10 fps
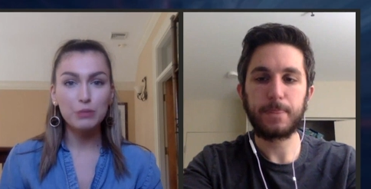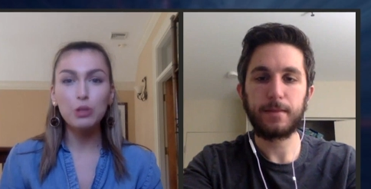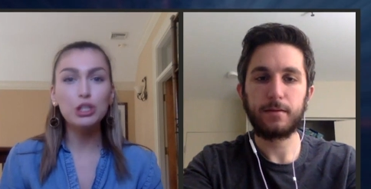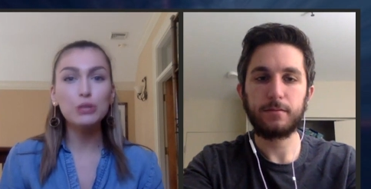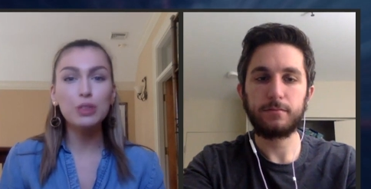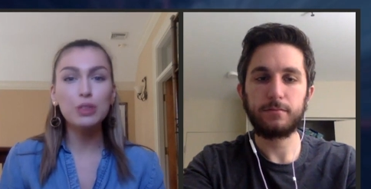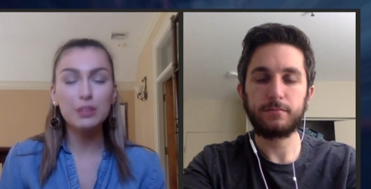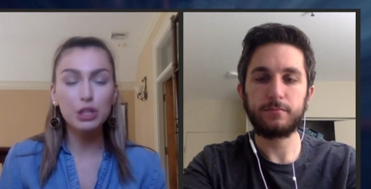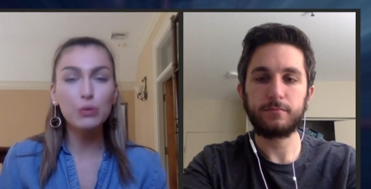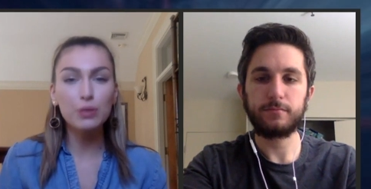
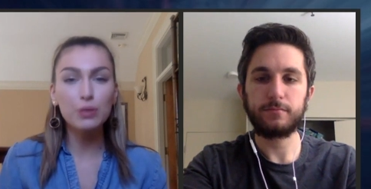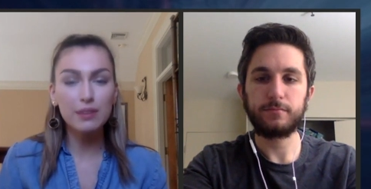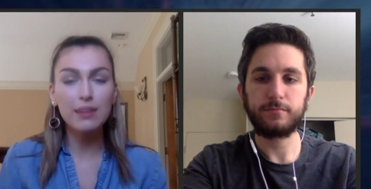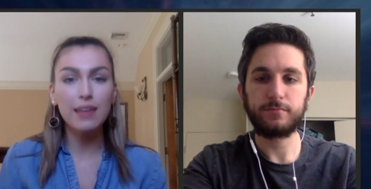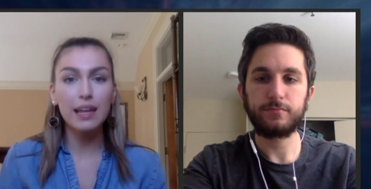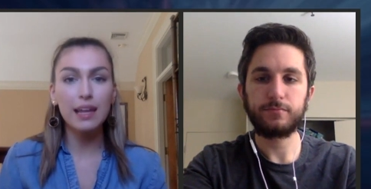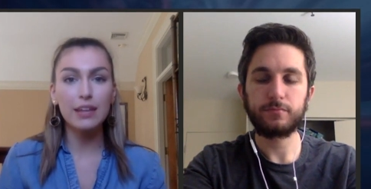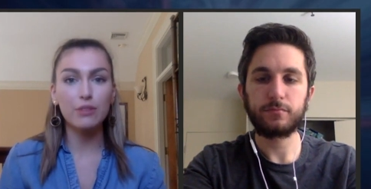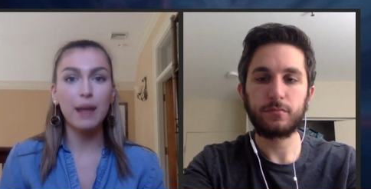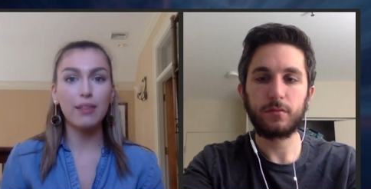Speaker 1: do you think
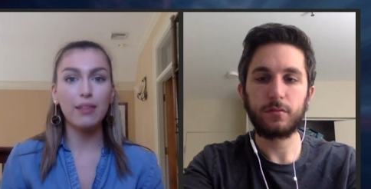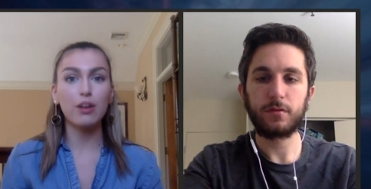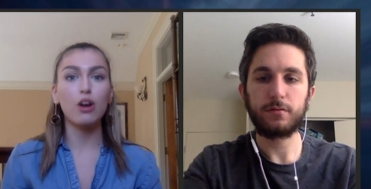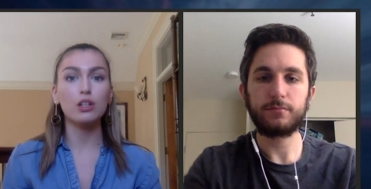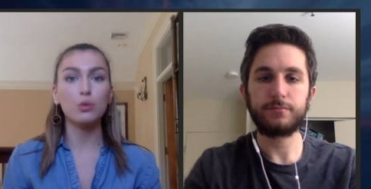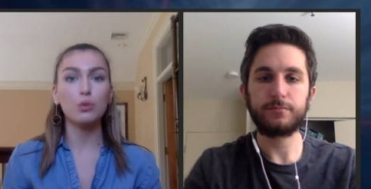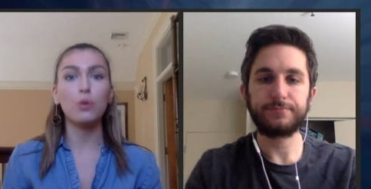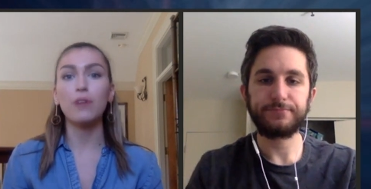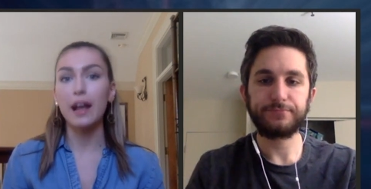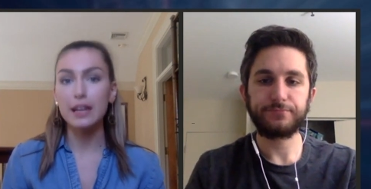that either Matt LaCosse
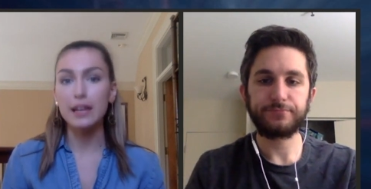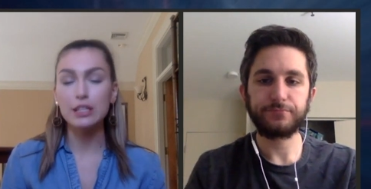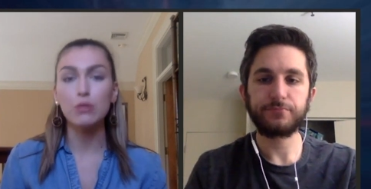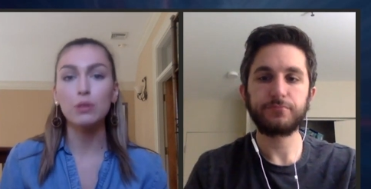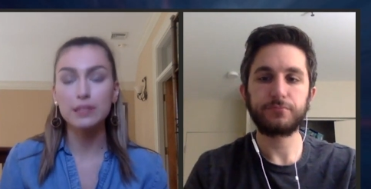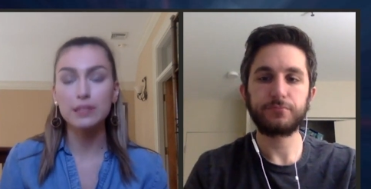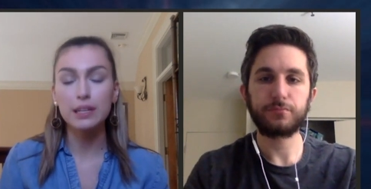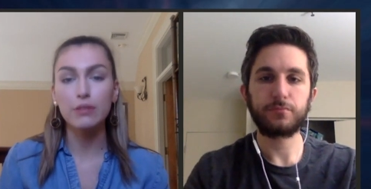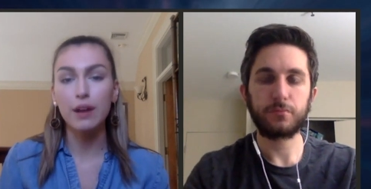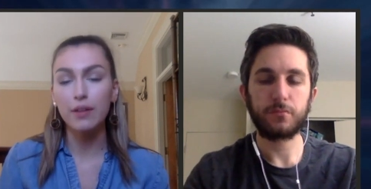or Ryan Izzo will
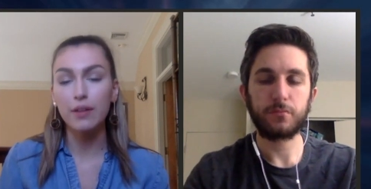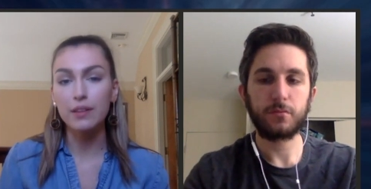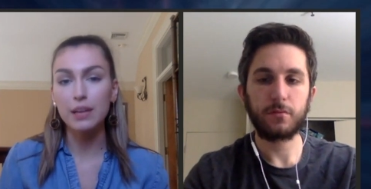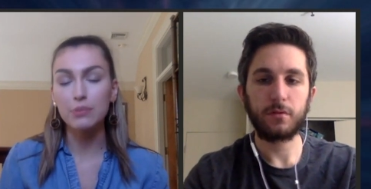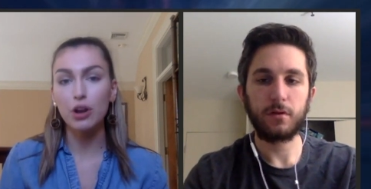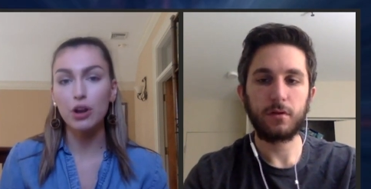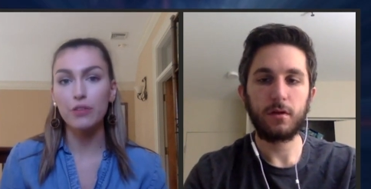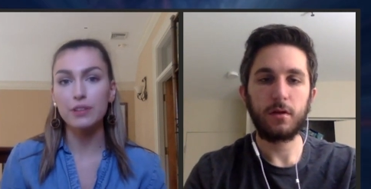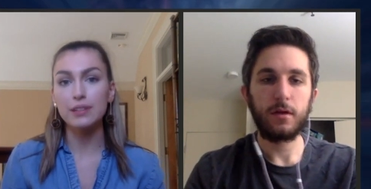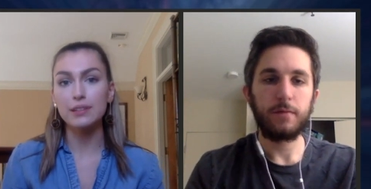stick around on the depth
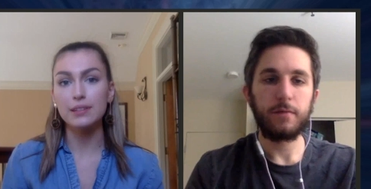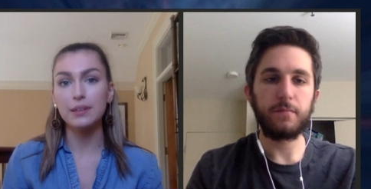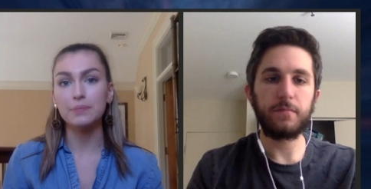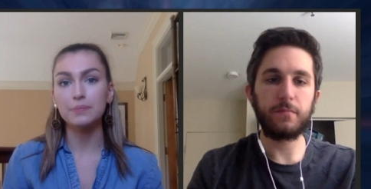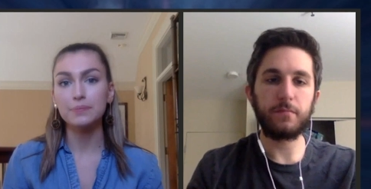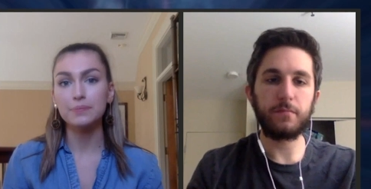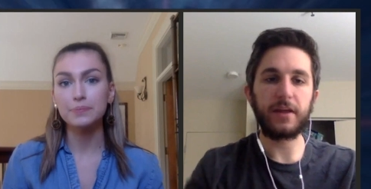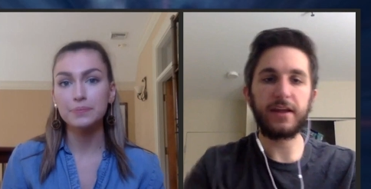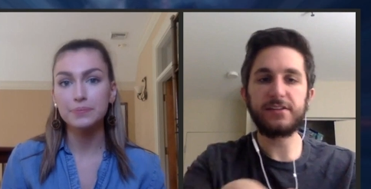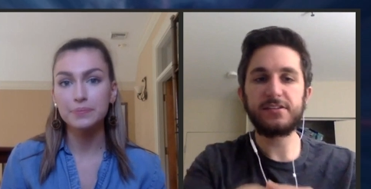chart this season?
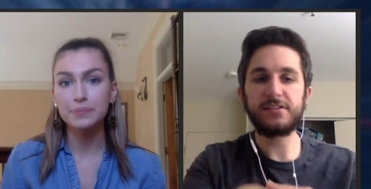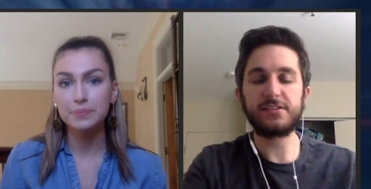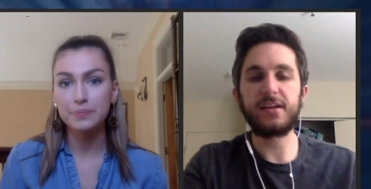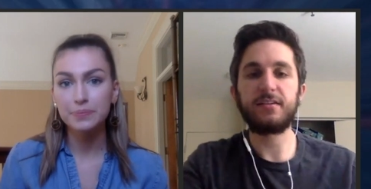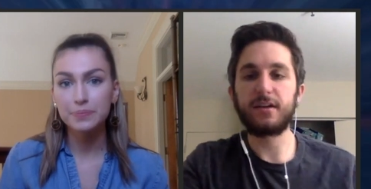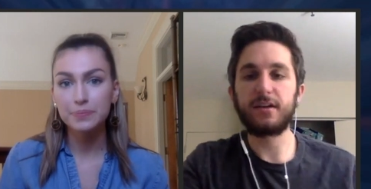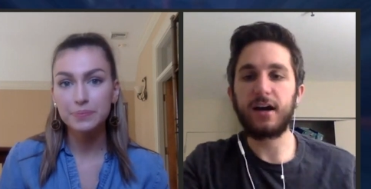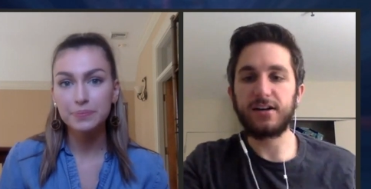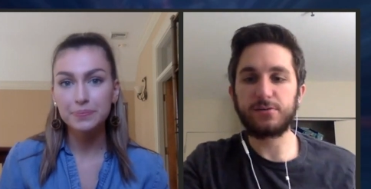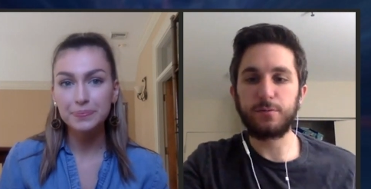
Speaker 2: My guess is that
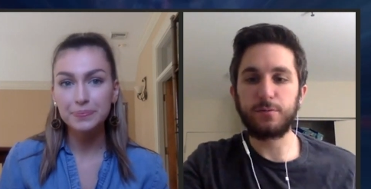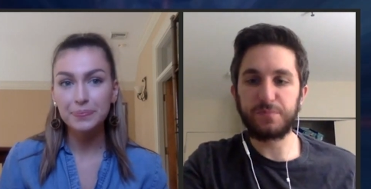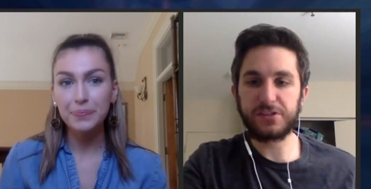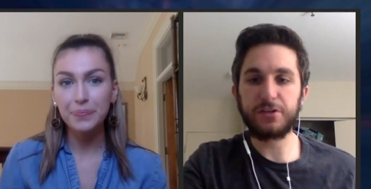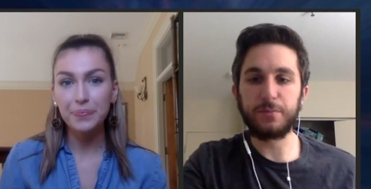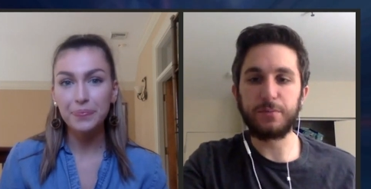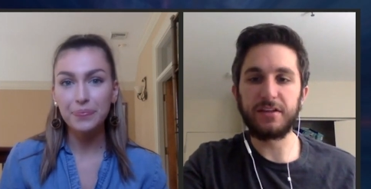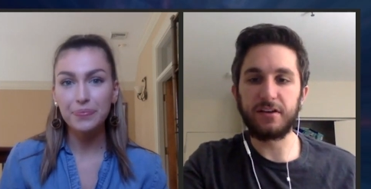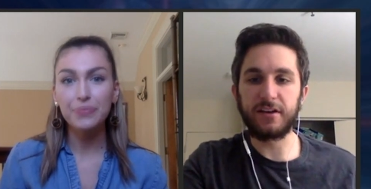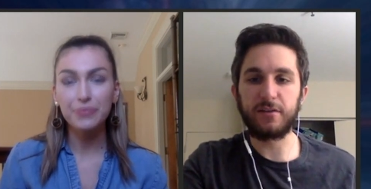LaCosse will still
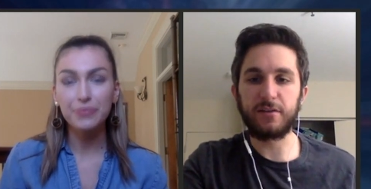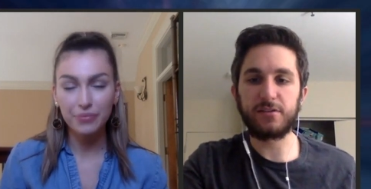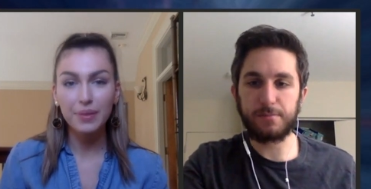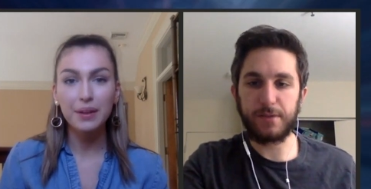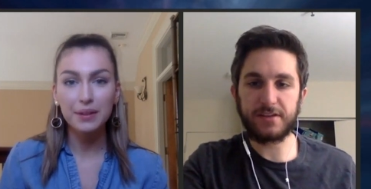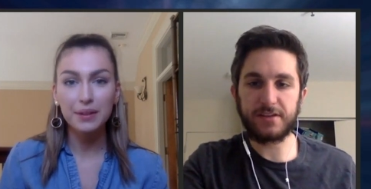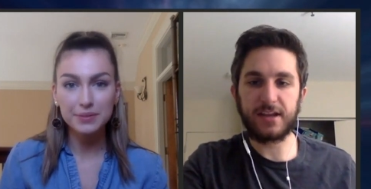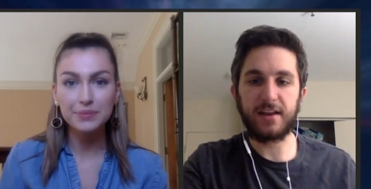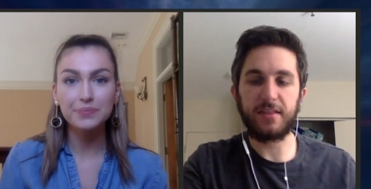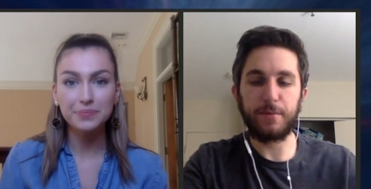be there. He was the
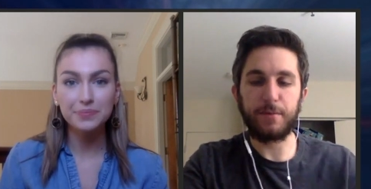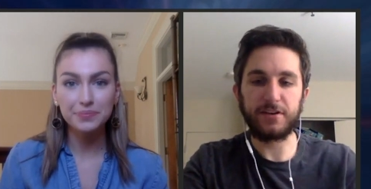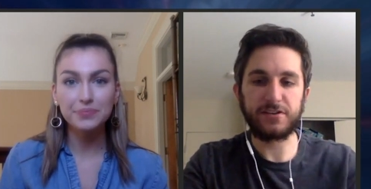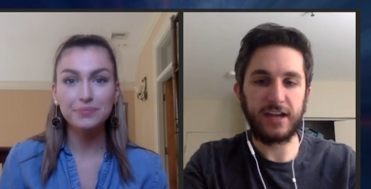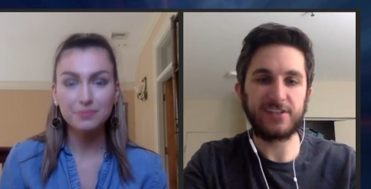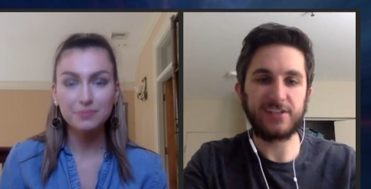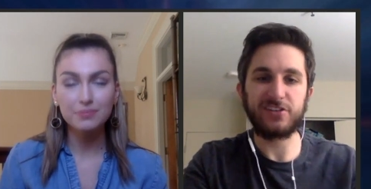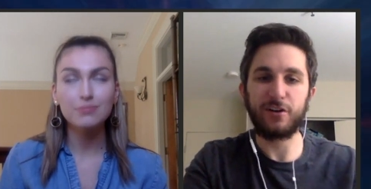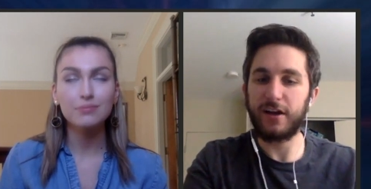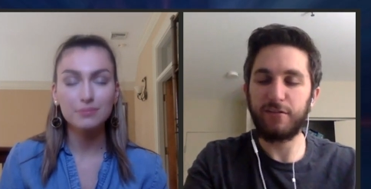best out of the bunch
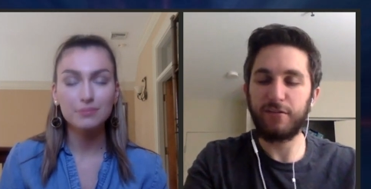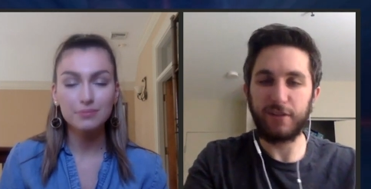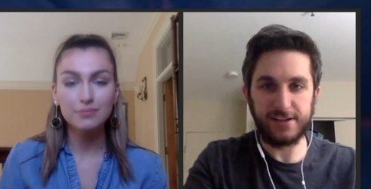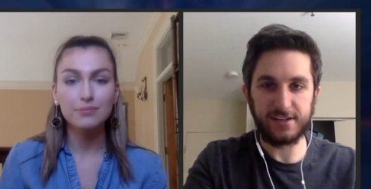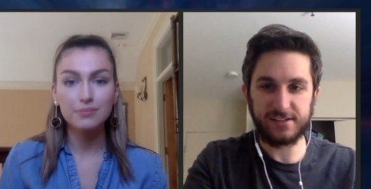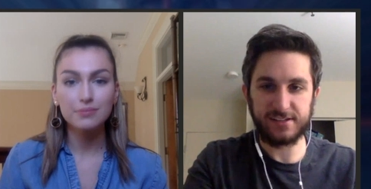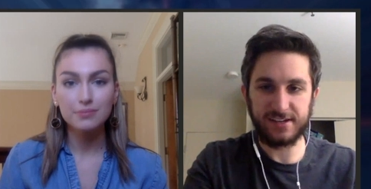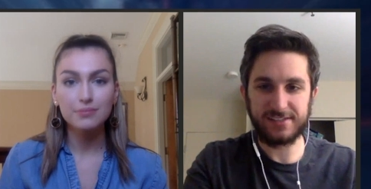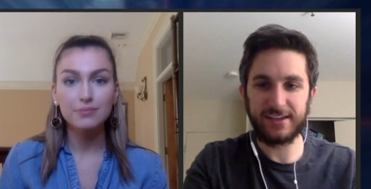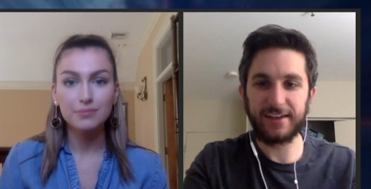last year, and I realize
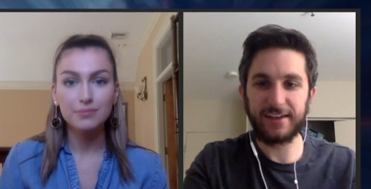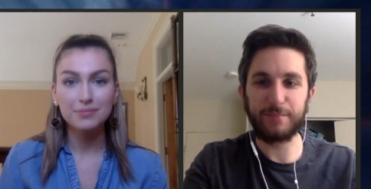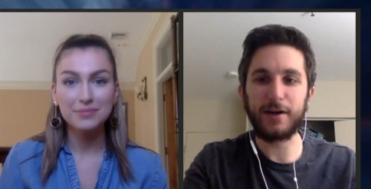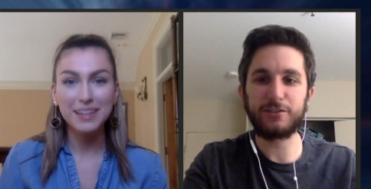that's not saying